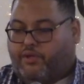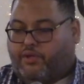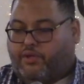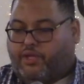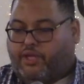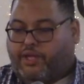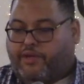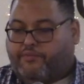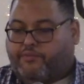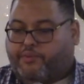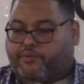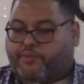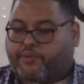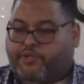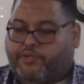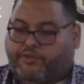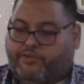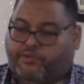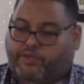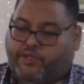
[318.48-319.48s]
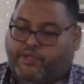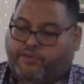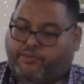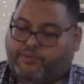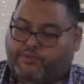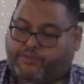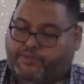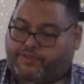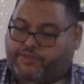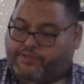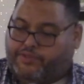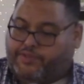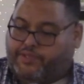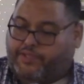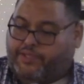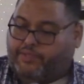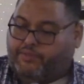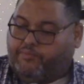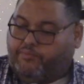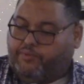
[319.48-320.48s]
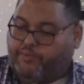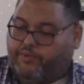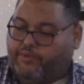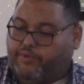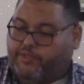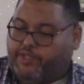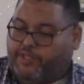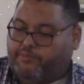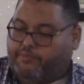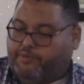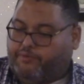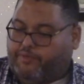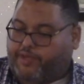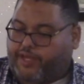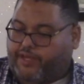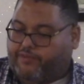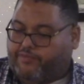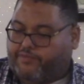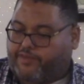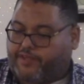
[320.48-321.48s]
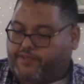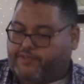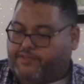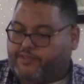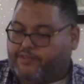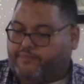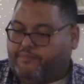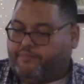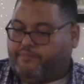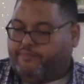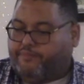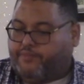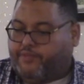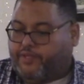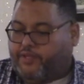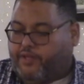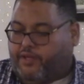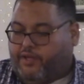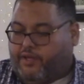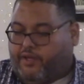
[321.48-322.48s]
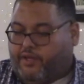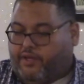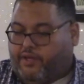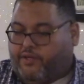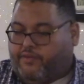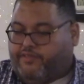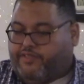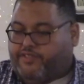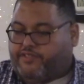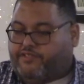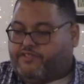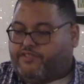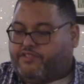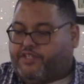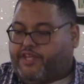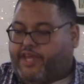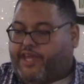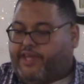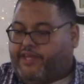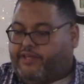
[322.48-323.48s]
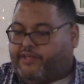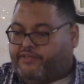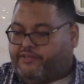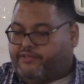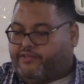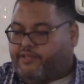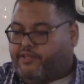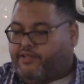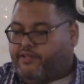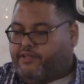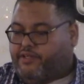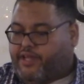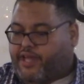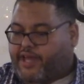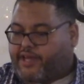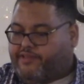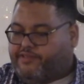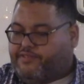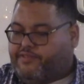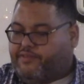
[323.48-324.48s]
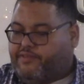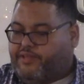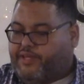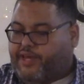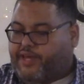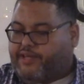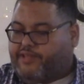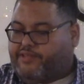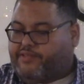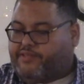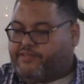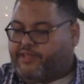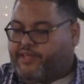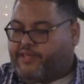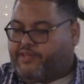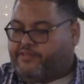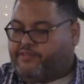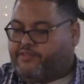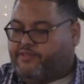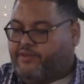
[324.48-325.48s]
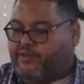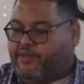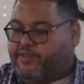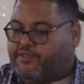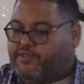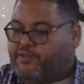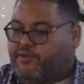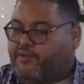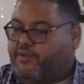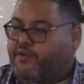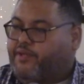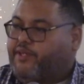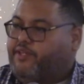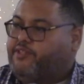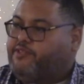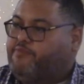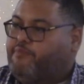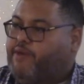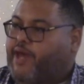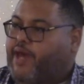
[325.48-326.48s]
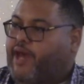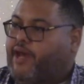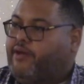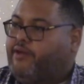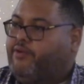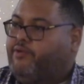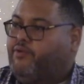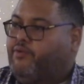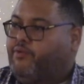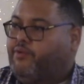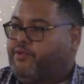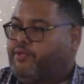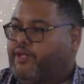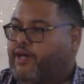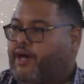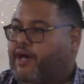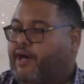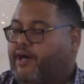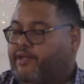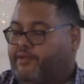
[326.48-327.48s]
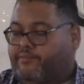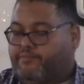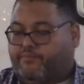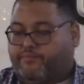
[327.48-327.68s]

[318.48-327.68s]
And everywhere you go, you can see a demon manifested. This changed as the United States started turning its back on God.